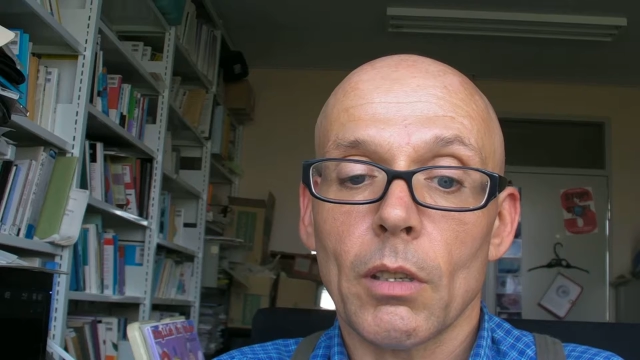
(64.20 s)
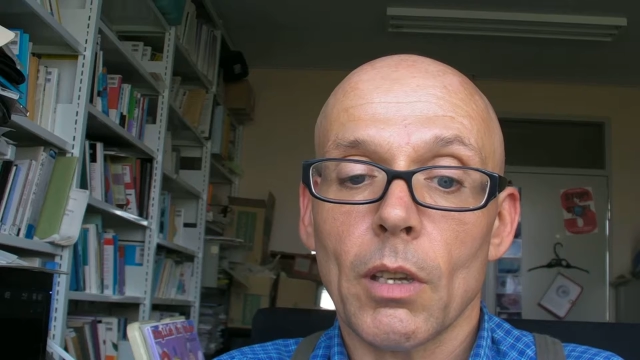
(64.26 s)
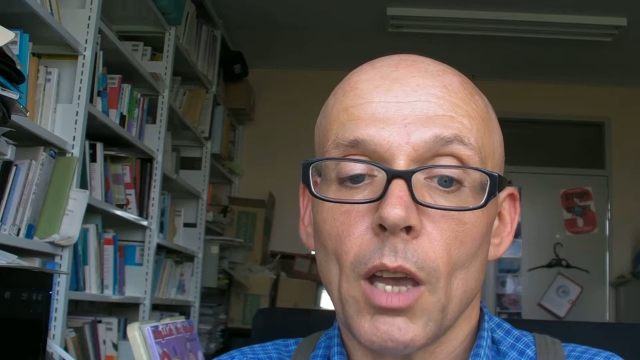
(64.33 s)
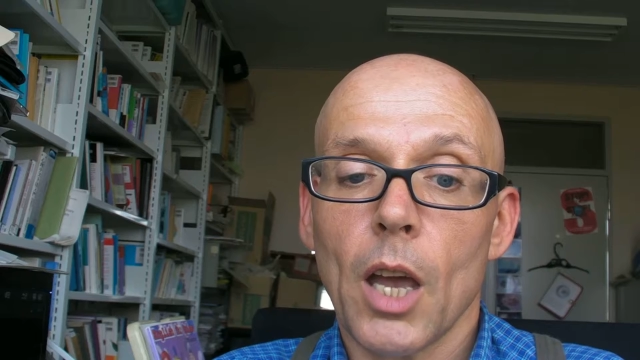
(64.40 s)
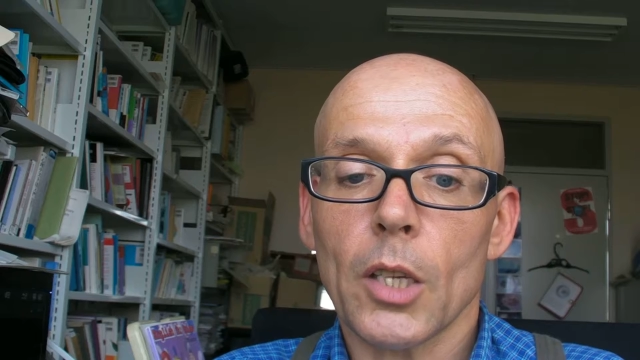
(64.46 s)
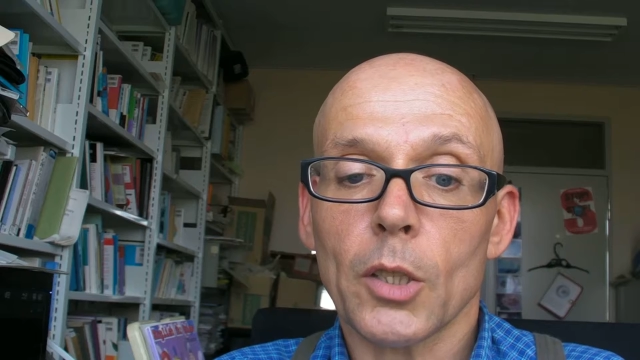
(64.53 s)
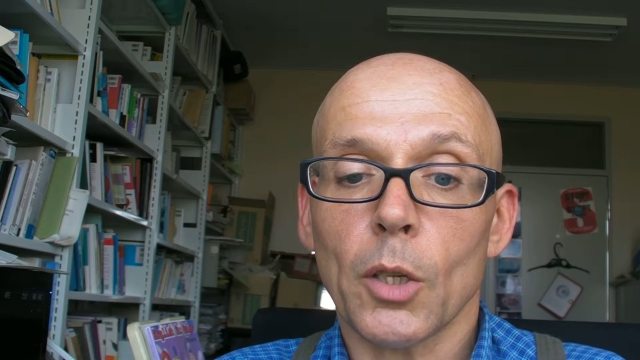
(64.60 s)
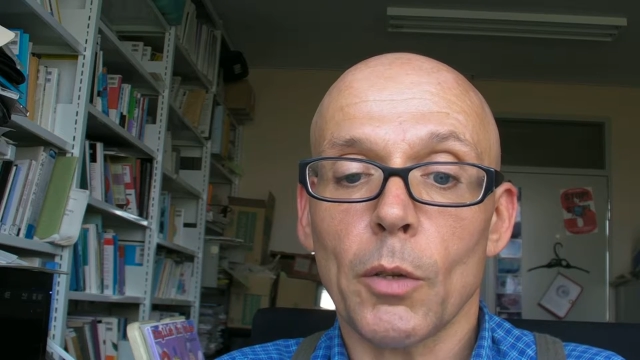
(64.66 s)

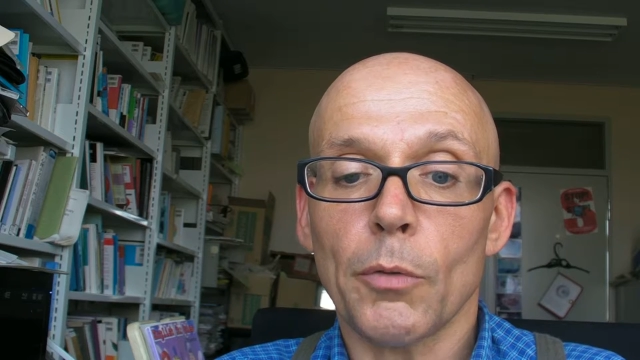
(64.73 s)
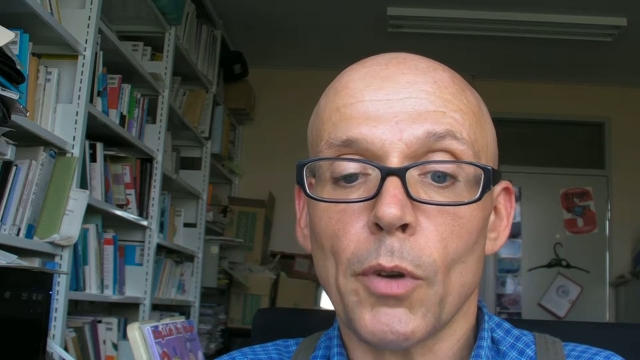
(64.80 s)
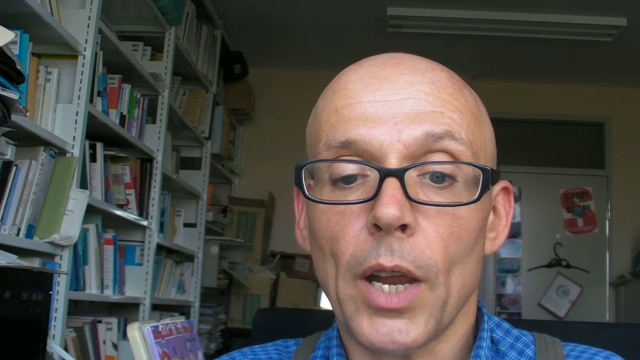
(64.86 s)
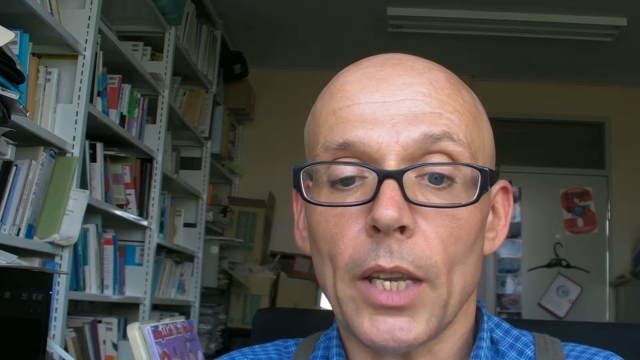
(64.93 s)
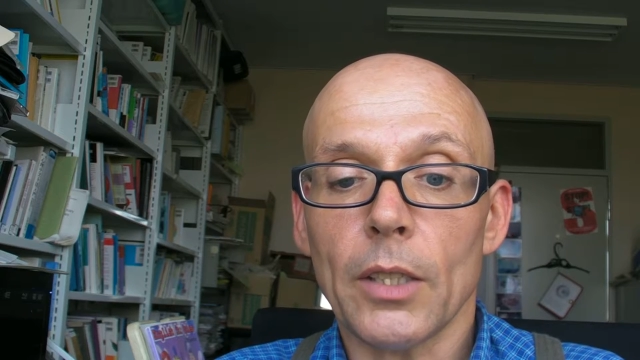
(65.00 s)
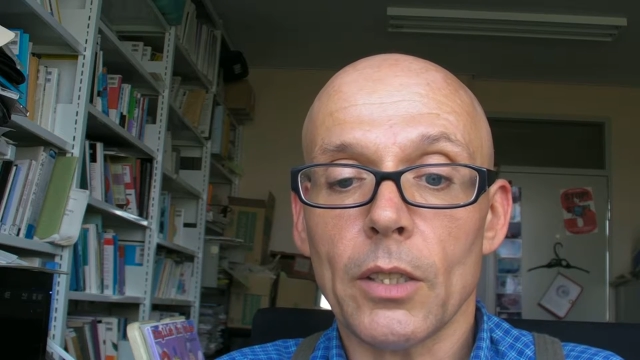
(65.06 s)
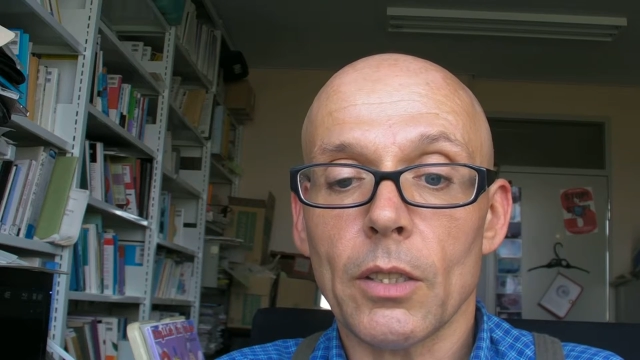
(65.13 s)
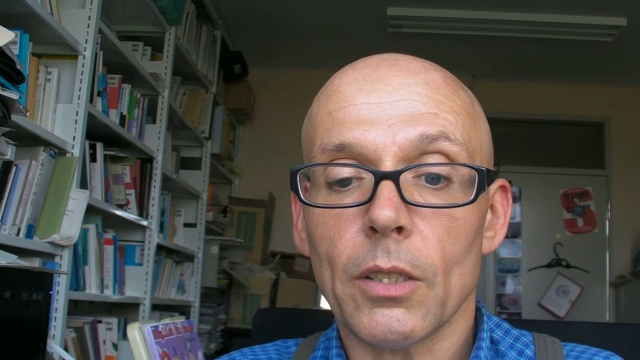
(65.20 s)
Ask your
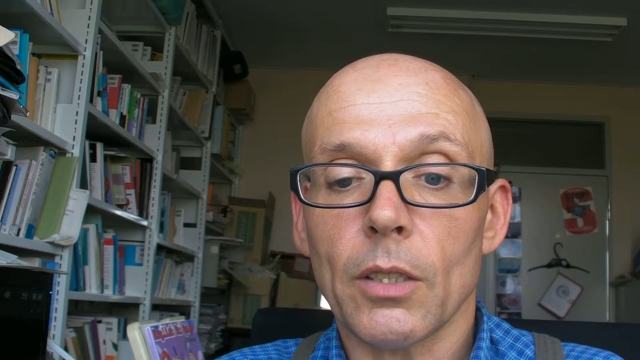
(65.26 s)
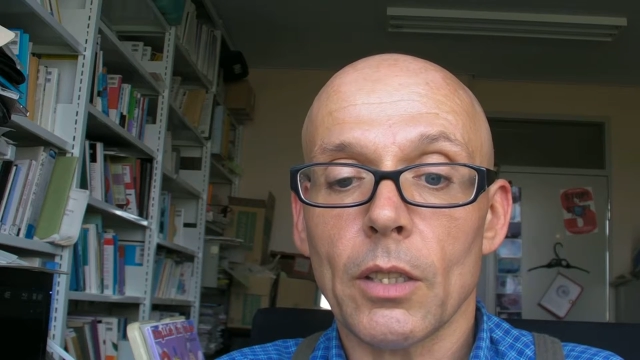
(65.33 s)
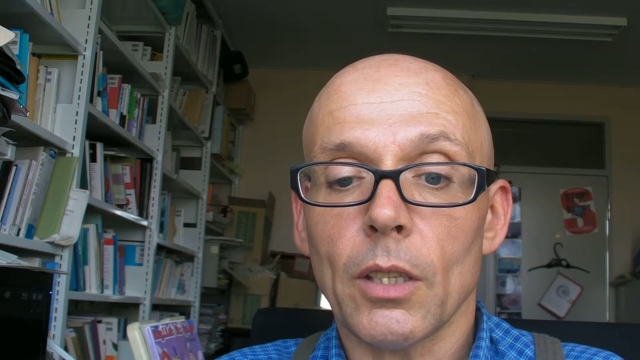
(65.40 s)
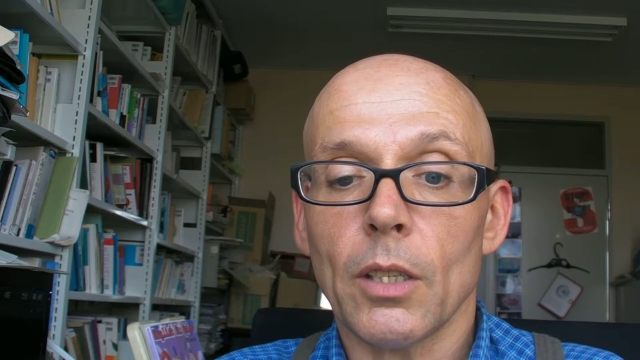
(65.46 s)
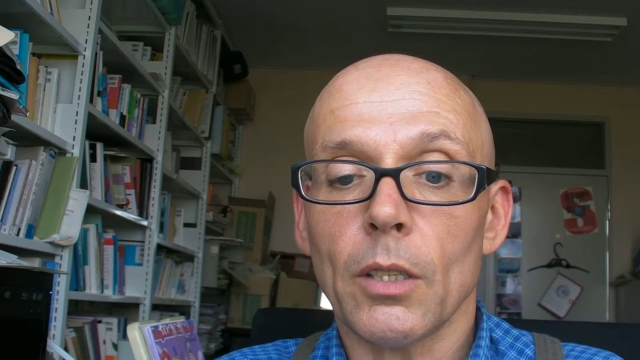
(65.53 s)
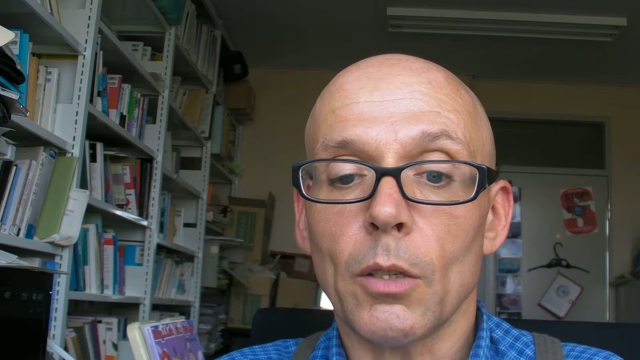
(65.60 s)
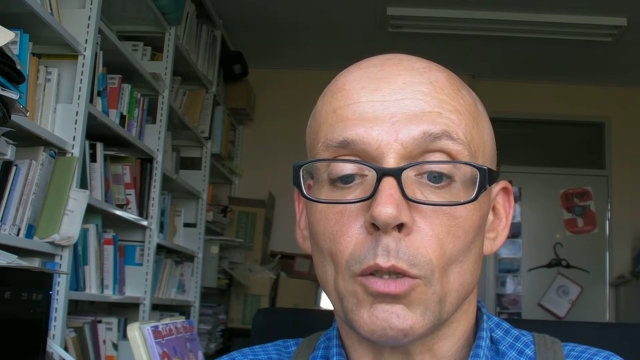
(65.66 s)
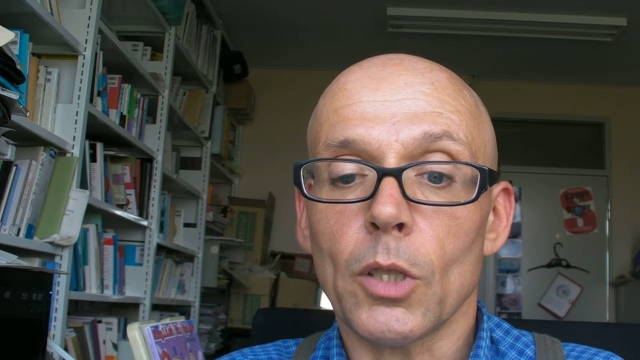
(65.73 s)
friends,
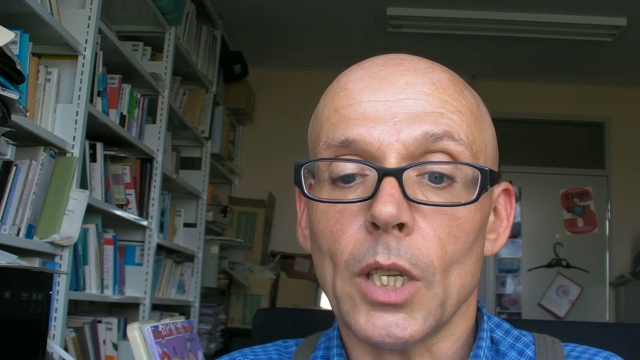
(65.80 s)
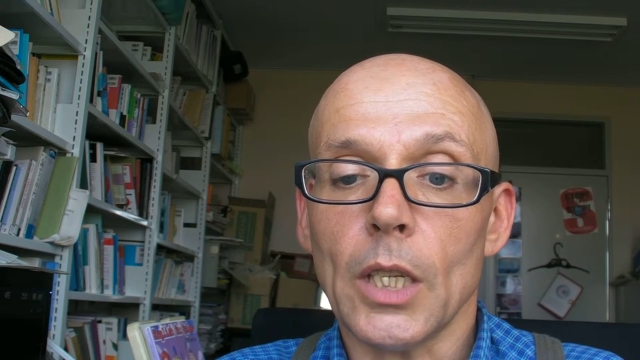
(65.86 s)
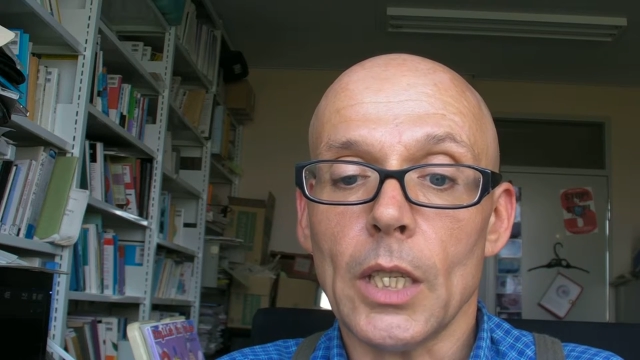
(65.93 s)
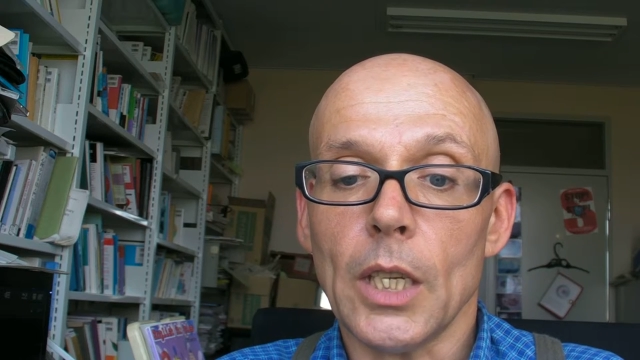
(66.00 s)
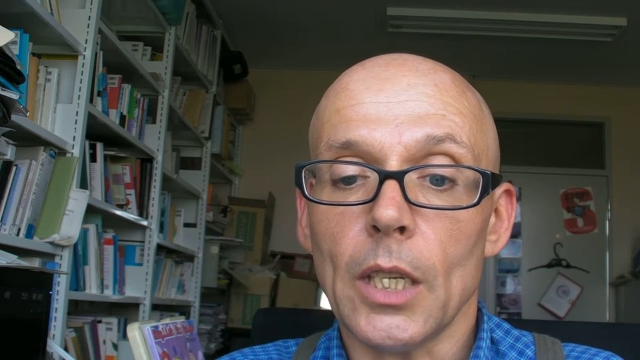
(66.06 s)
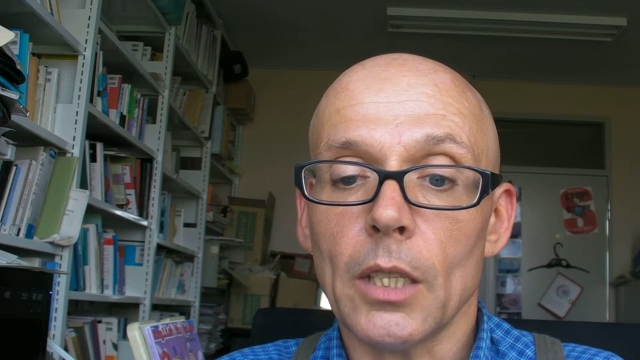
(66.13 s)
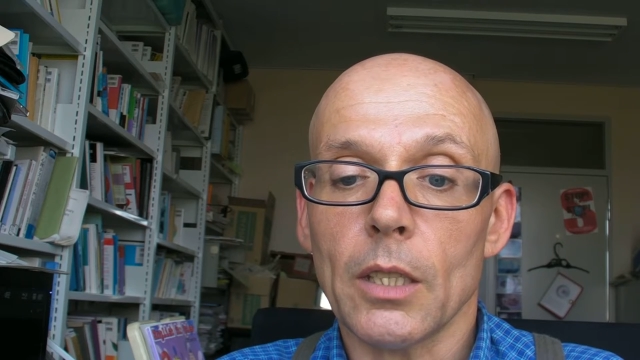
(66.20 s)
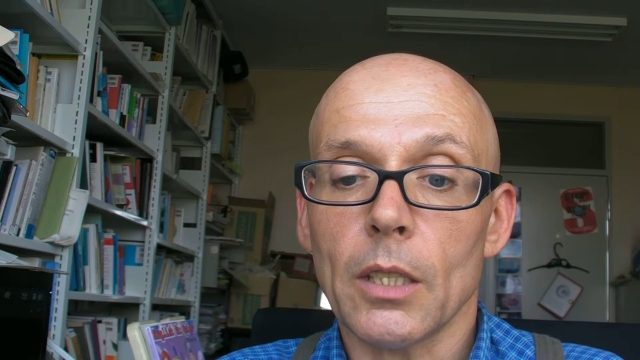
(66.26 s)
your
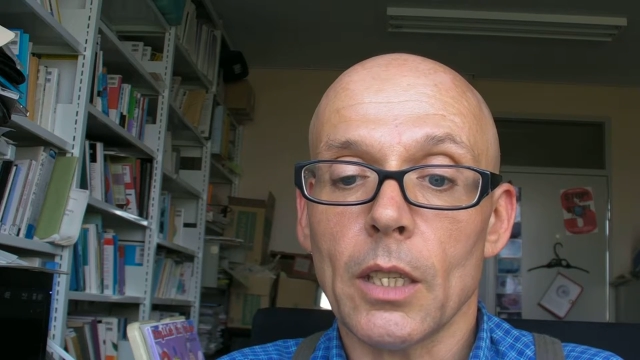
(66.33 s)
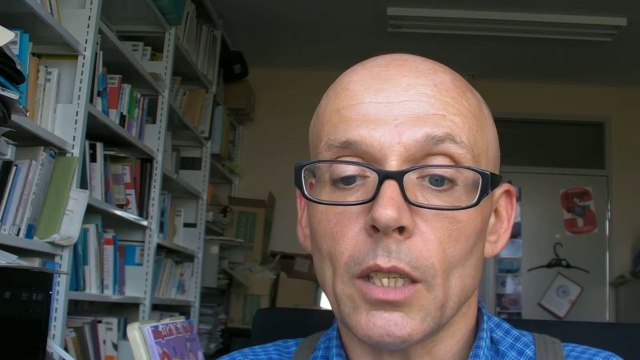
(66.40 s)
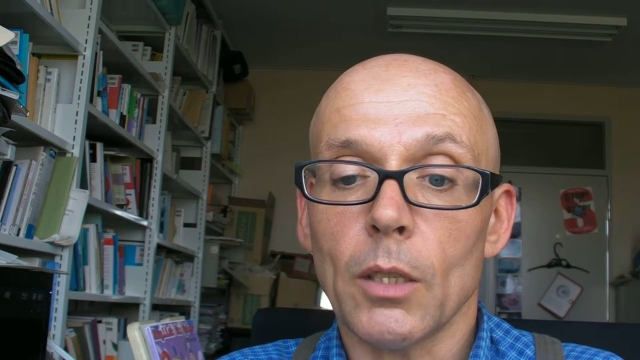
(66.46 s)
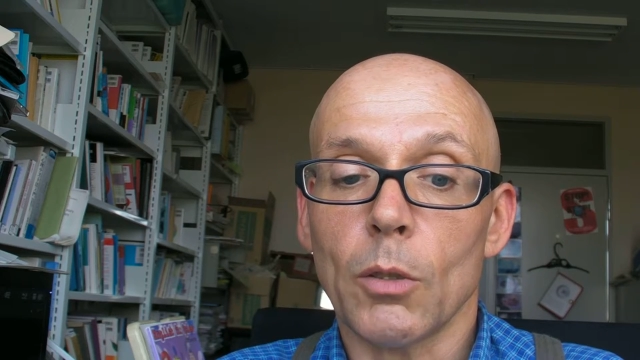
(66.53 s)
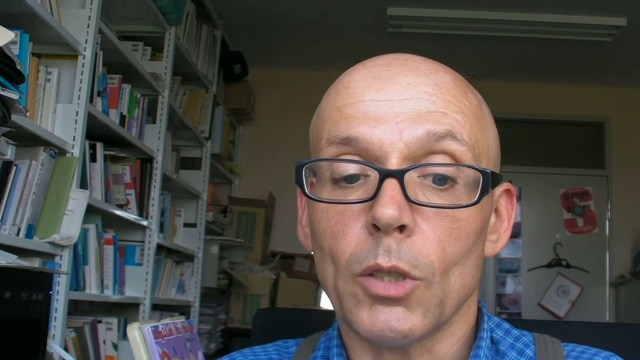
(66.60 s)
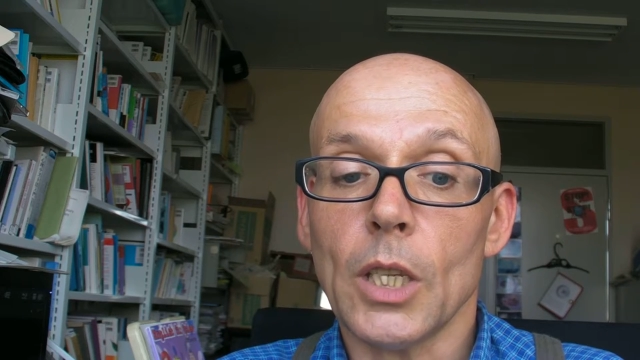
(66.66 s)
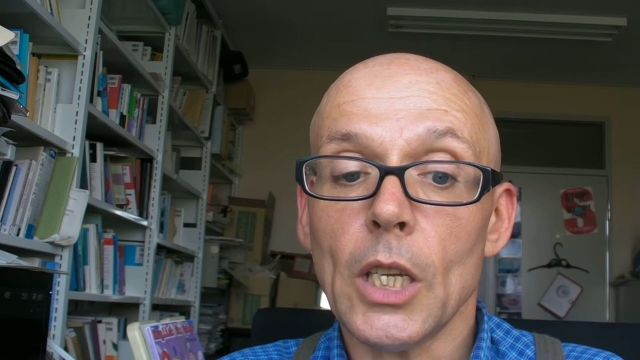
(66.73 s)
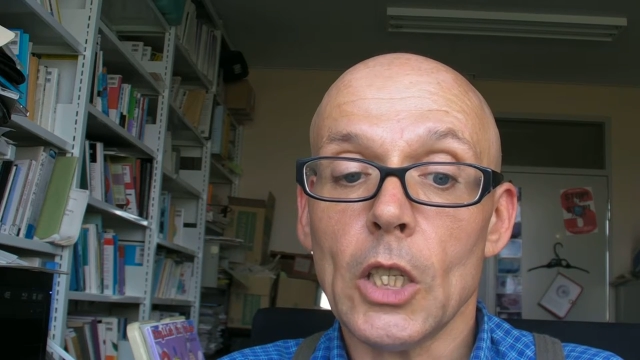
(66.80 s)
seniors, your
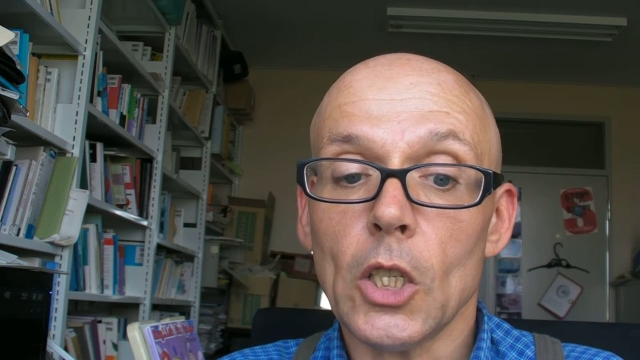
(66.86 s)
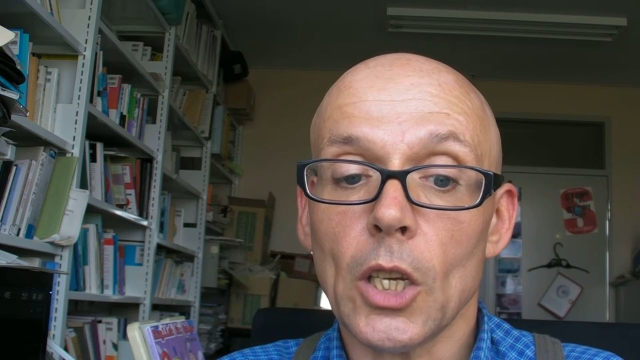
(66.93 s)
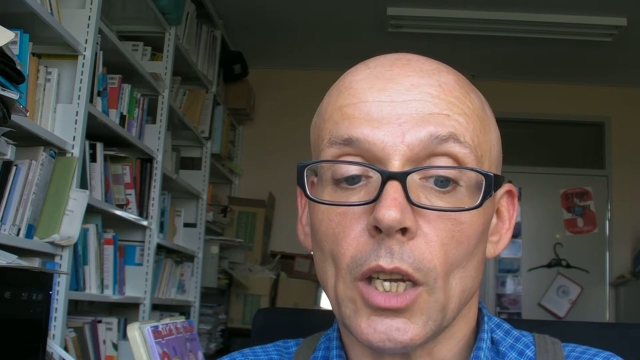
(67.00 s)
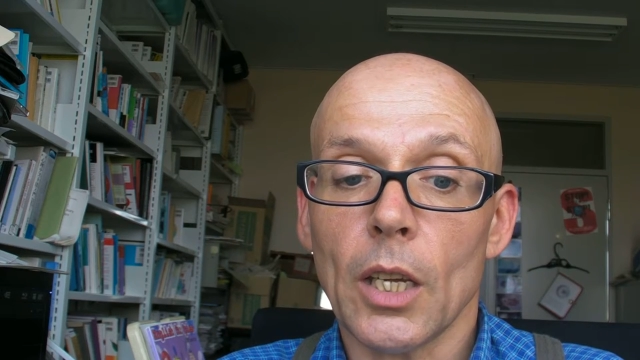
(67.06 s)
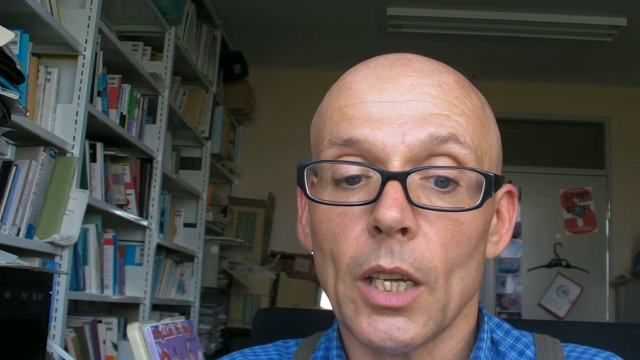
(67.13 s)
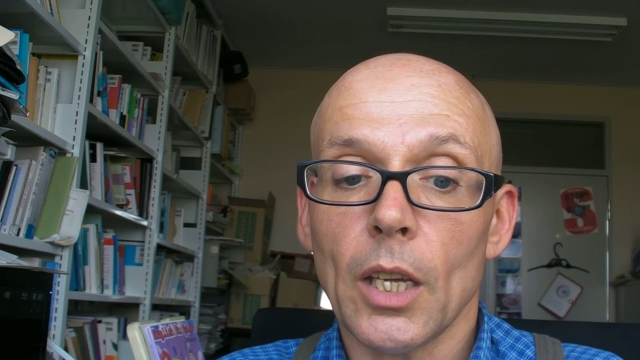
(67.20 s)
teacher,